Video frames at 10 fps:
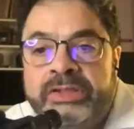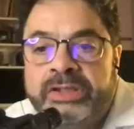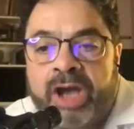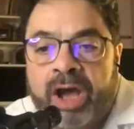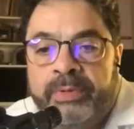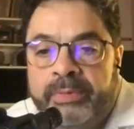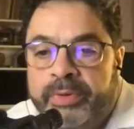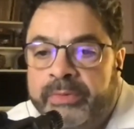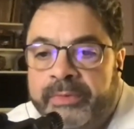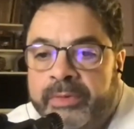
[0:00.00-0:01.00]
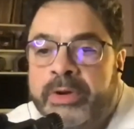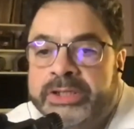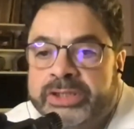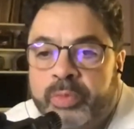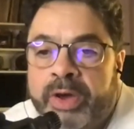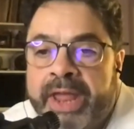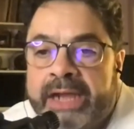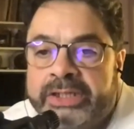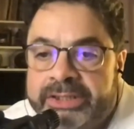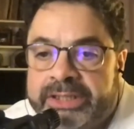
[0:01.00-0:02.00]
are a couple of beautiful questions. What
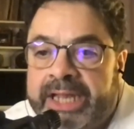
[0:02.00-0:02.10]
actions can